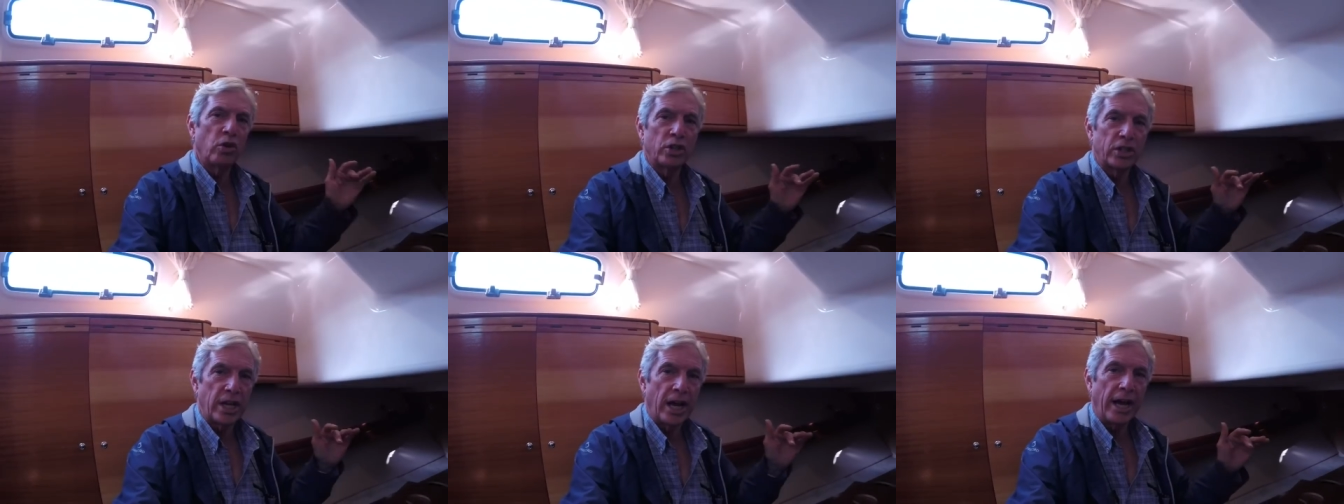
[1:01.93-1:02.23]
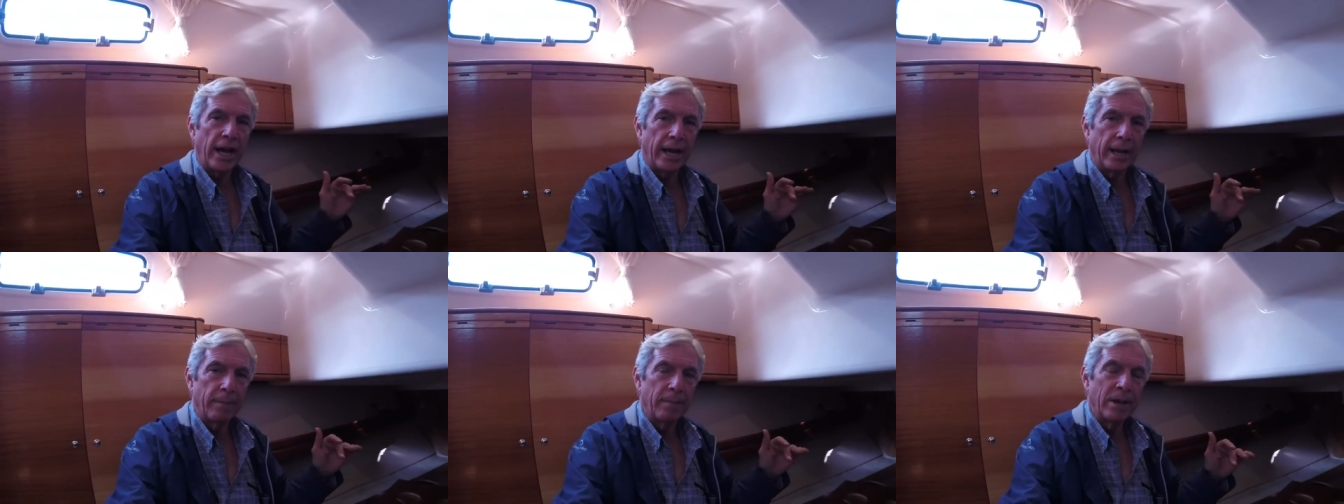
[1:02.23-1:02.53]
the
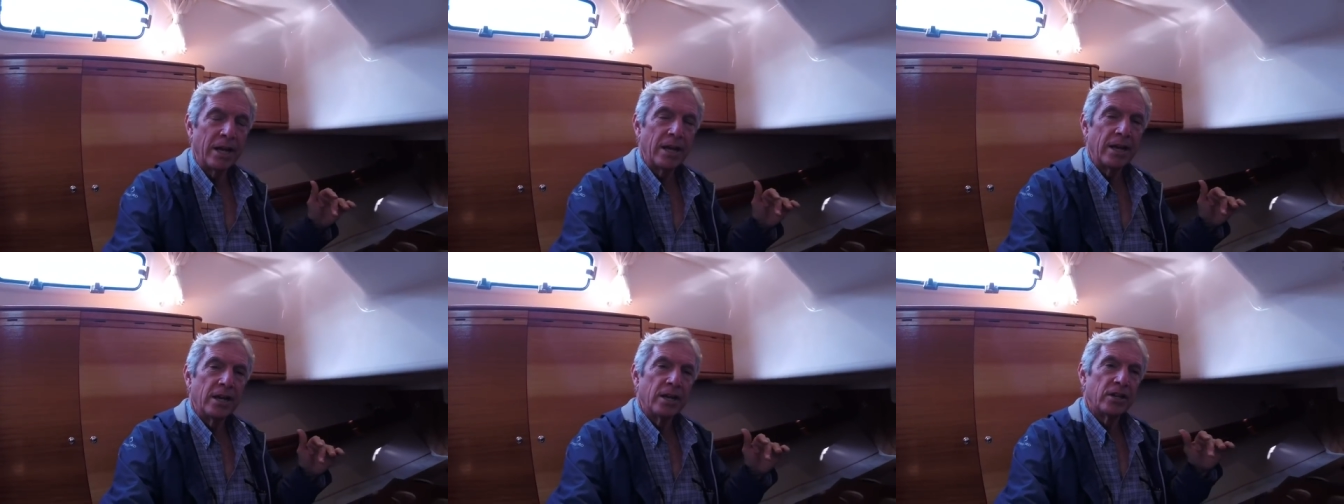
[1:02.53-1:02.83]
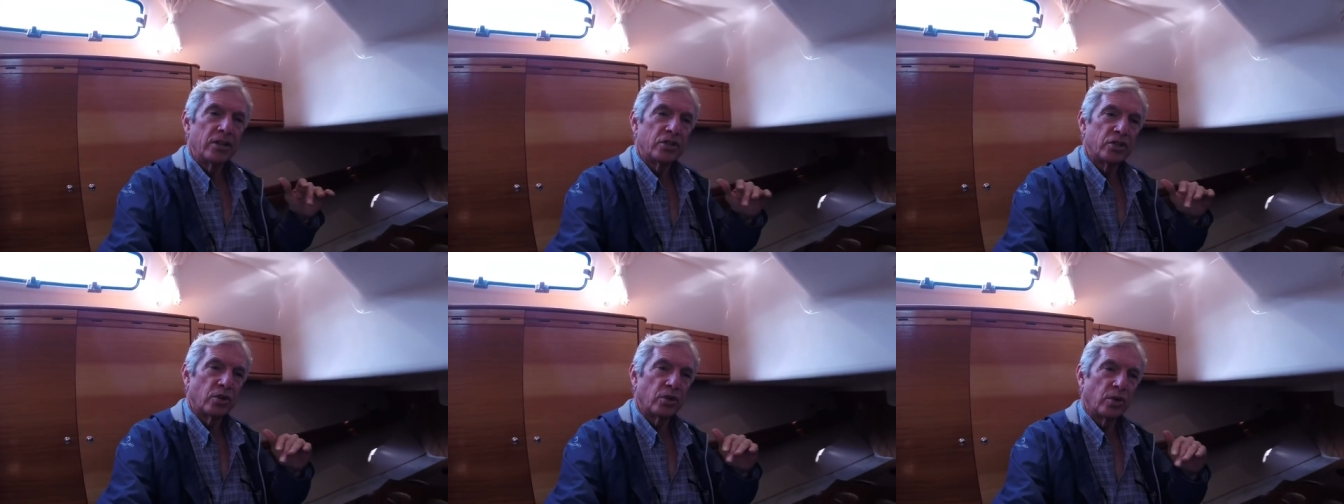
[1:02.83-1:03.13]
time
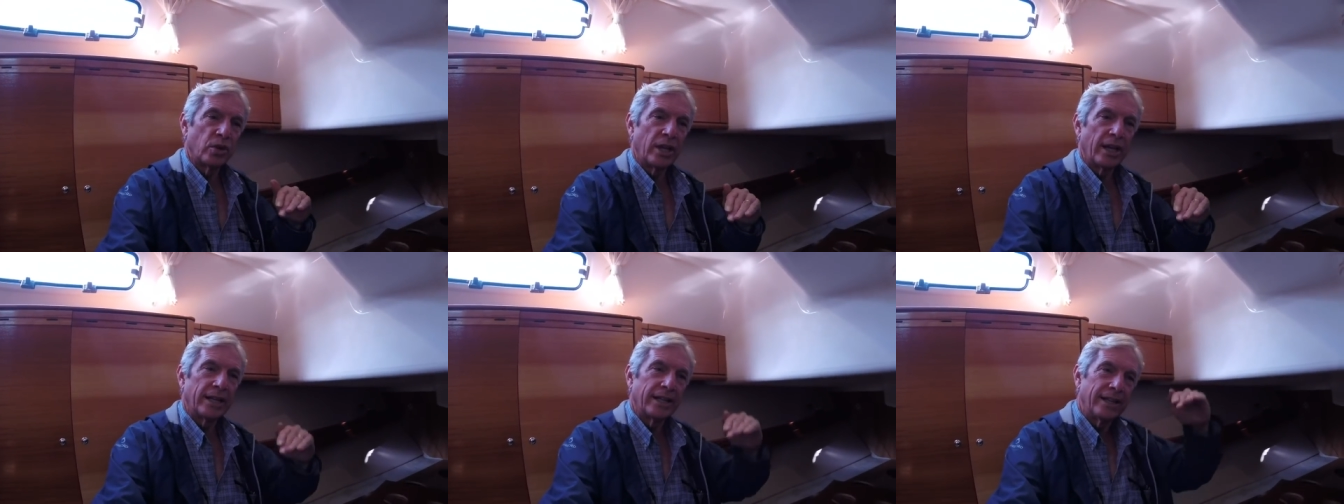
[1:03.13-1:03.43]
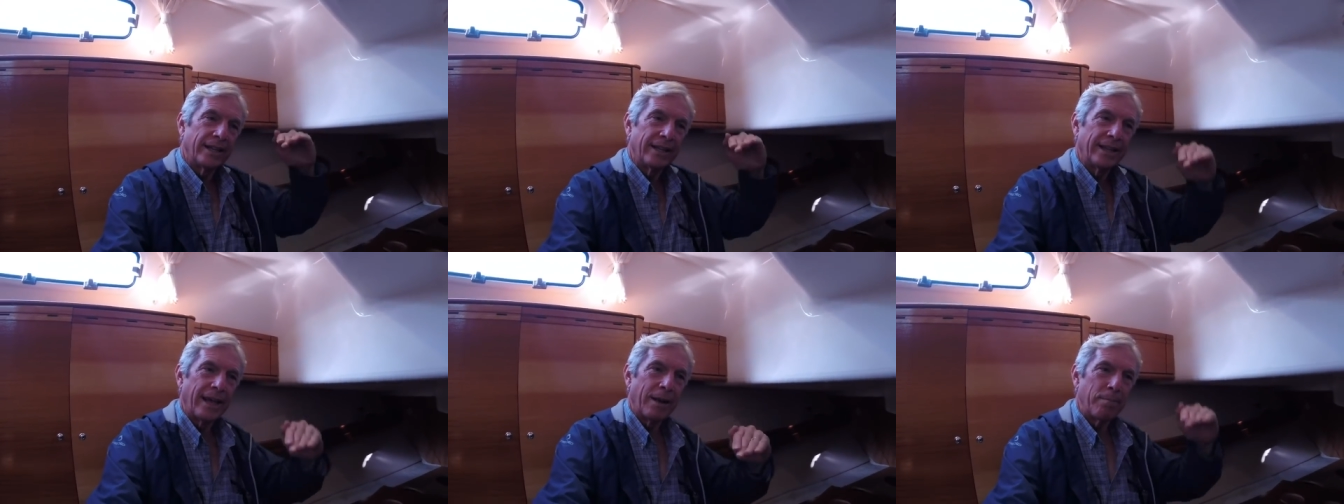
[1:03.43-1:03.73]
so
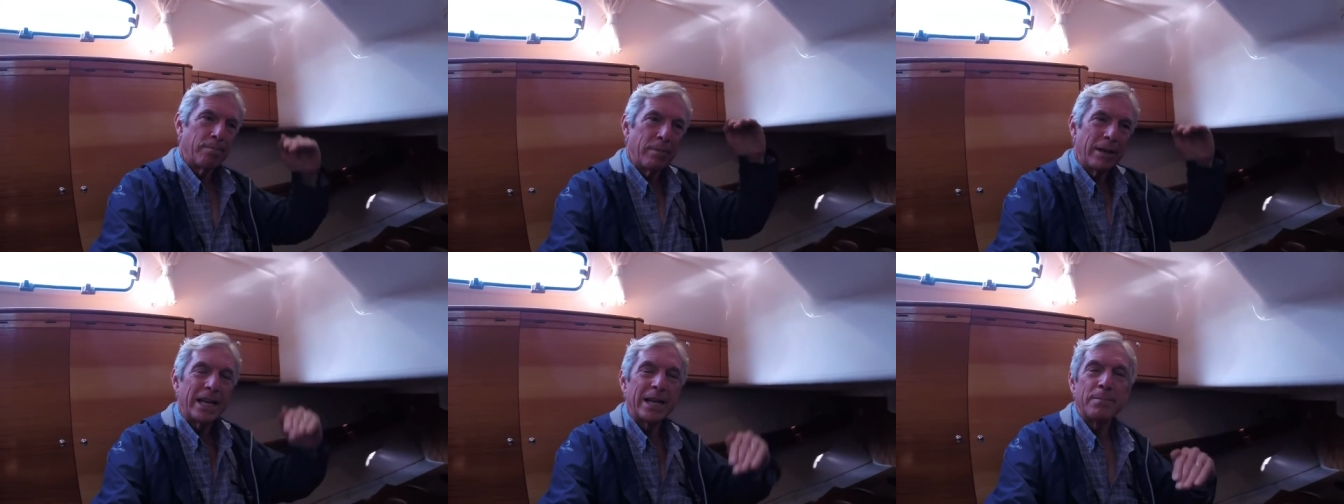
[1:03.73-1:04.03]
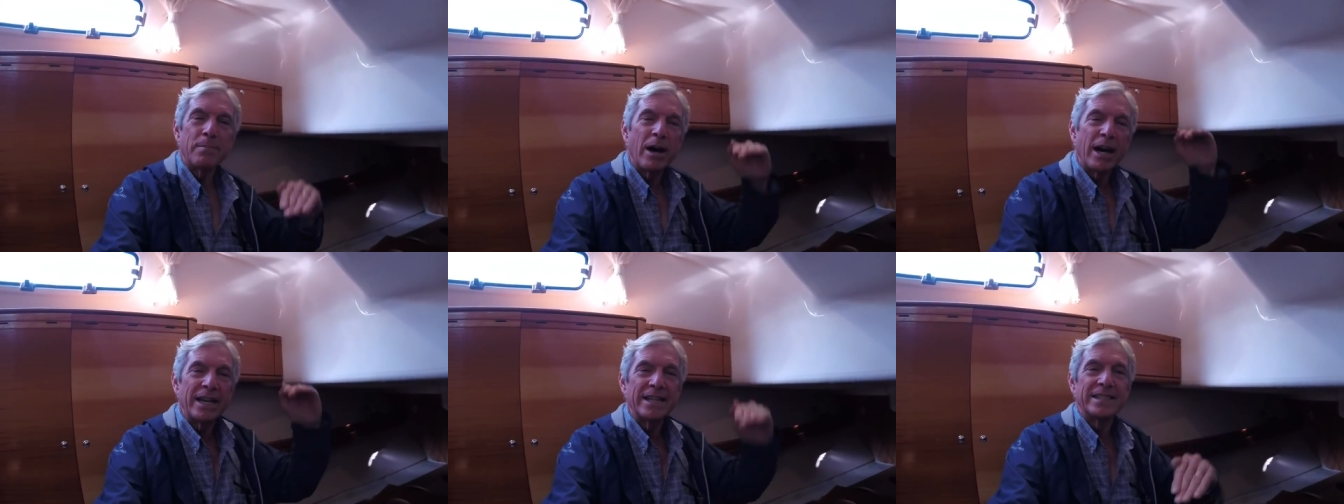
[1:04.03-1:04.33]
that that
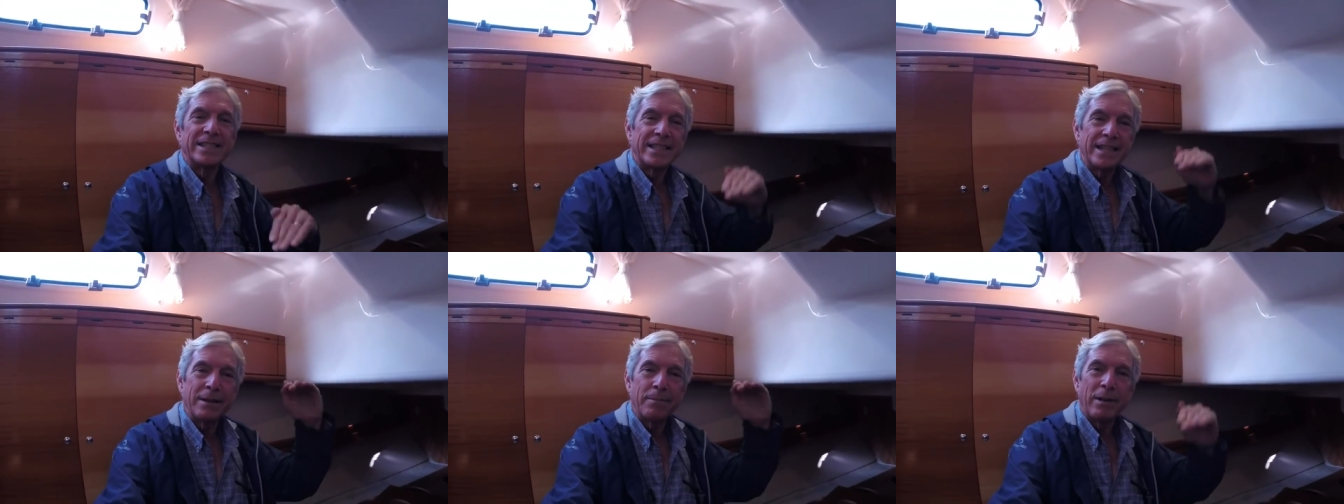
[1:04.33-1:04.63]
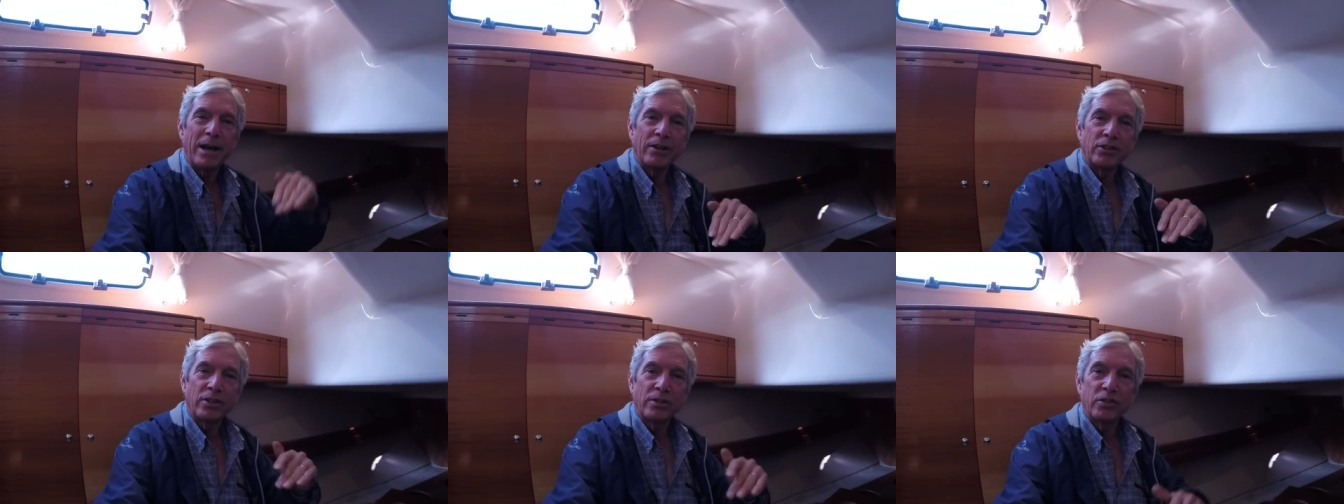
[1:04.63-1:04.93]
minimized the
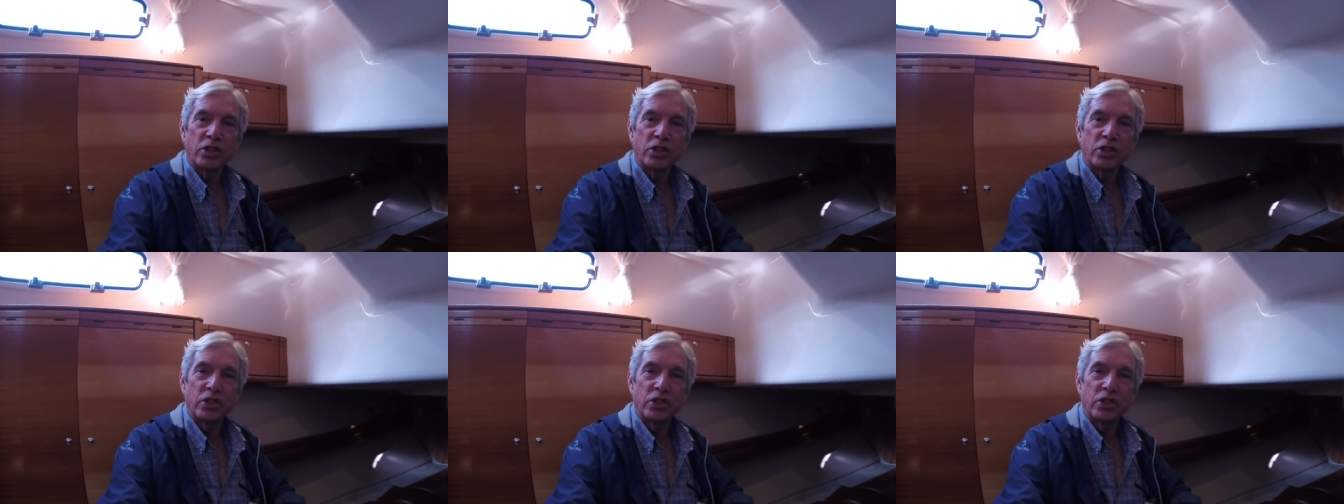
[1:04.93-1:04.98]
amount